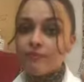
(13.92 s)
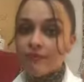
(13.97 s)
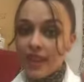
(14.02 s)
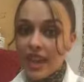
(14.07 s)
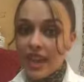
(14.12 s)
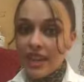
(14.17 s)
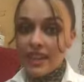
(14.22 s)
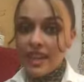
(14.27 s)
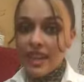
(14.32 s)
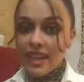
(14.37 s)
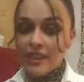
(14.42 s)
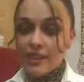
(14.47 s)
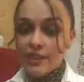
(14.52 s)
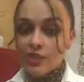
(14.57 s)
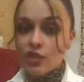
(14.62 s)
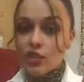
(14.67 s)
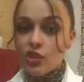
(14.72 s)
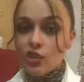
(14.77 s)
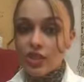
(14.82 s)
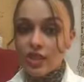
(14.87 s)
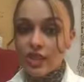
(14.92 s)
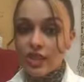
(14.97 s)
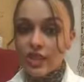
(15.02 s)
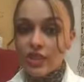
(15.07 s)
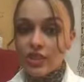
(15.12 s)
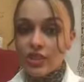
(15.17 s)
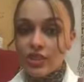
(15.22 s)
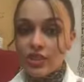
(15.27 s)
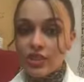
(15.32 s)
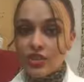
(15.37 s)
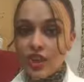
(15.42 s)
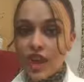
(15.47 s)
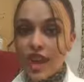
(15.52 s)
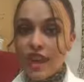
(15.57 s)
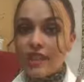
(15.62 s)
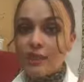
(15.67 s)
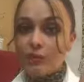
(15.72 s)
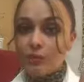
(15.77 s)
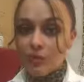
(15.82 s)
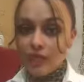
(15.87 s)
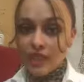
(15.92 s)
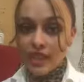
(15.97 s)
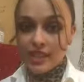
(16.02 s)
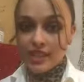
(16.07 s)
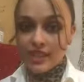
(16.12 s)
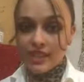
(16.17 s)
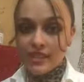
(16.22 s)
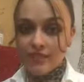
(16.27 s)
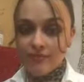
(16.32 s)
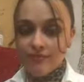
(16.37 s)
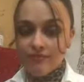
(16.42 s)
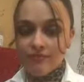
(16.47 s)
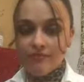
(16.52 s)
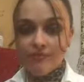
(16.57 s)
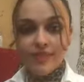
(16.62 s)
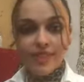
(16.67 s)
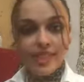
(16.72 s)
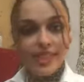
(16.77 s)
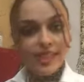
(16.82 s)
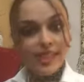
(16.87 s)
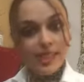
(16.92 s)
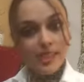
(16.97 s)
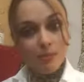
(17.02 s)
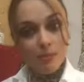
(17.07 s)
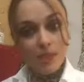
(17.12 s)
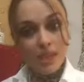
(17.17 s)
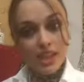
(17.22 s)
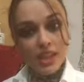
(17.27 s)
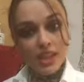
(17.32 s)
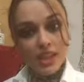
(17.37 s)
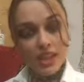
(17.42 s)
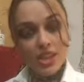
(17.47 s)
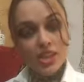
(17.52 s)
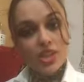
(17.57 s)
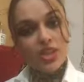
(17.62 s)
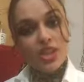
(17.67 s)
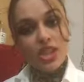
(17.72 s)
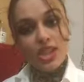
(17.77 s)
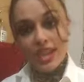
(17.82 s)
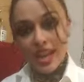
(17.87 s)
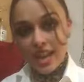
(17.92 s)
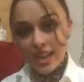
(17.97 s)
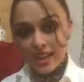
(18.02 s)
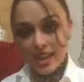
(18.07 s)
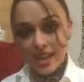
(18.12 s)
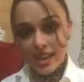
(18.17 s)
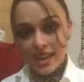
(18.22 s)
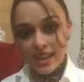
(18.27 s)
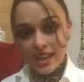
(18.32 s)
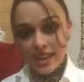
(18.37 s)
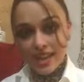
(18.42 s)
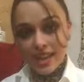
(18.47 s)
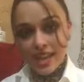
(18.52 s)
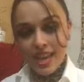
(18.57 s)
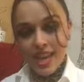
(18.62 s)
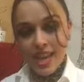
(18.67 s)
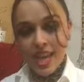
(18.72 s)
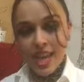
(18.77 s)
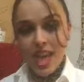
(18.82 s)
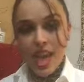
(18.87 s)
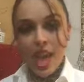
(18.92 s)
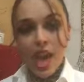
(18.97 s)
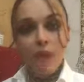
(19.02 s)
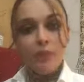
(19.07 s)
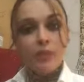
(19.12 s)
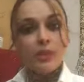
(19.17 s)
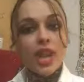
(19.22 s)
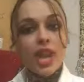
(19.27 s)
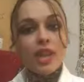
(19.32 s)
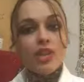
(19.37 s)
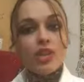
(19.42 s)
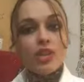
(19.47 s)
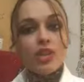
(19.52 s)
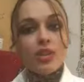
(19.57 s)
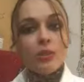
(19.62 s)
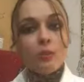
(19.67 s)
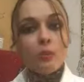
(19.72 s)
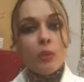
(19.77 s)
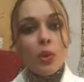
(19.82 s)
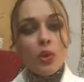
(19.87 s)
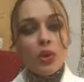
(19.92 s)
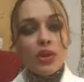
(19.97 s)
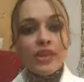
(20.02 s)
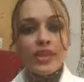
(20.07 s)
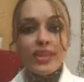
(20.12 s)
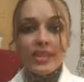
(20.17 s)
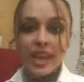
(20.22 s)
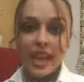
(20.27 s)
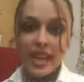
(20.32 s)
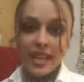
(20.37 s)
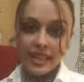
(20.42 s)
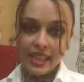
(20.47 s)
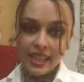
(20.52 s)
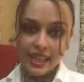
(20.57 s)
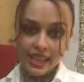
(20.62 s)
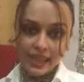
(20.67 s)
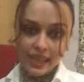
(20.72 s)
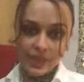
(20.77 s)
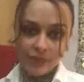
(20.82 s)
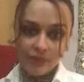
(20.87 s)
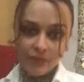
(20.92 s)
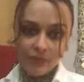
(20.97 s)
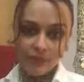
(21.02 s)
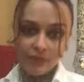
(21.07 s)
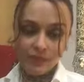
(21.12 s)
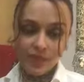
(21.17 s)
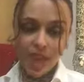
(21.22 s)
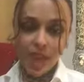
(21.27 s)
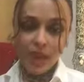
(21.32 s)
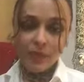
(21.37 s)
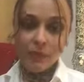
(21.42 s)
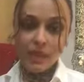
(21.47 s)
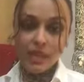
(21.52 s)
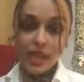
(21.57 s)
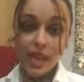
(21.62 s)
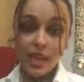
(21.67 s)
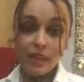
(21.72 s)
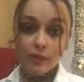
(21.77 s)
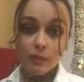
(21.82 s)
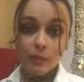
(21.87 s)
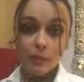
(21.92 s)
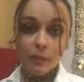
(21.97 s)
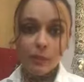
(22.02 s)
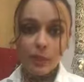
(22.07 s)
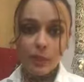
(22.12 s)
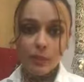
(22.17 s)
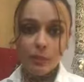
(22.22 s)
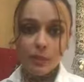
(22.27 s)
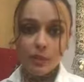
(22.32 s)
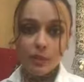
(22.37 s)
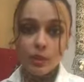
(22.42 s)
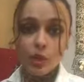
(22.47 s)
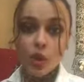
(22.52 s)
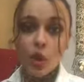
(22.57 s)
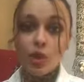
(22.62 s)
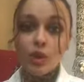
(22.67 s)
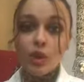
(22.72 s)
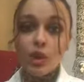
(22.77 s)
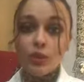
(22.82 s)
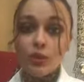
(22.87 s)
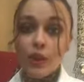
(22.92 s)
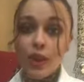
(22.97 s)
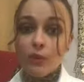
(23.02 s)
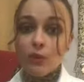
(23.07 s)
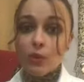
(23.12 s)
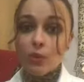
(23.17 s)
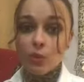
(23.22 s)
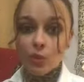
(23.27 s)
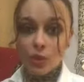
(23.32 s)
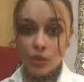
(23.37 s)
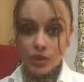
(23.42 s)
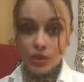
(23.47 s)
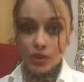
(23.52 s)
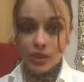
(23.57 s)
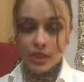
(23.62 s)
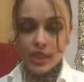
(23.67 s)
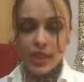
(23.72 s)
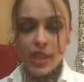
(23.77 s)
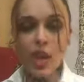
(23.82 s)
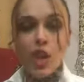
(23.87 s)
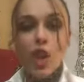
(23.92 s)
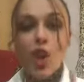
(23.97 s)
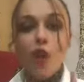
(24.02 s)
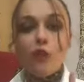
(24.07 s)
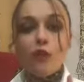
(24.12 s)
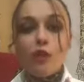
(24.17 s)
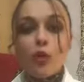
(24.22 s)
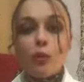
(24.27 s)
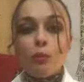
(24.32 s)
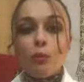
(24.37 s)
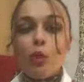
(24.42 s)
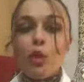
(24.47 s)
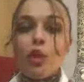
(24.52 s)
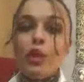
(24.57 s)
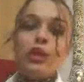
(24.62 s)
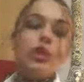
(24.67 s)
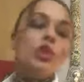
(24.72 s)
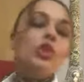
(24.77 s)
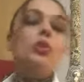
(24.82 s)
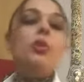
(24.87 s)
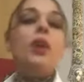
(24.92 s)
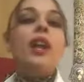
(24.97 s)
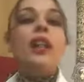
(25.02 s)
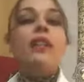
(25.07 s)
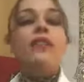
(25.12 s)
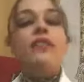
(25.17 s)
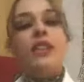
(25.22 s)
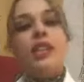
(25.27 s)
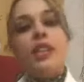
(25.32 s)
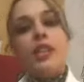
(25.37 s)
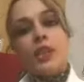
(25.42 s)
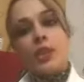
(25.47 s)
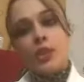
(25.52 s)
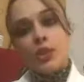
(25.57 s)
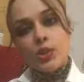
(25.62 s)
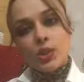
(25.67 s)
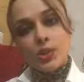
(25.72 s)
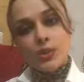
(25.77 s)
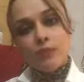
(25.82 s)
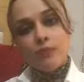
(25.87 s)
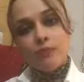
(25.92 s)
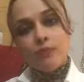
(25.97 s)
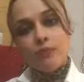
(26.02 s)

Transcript: I guess you click on the right place. This is me, Gitana. I'm a natural born psychic. I've been helping people all around the world for more than 12 years.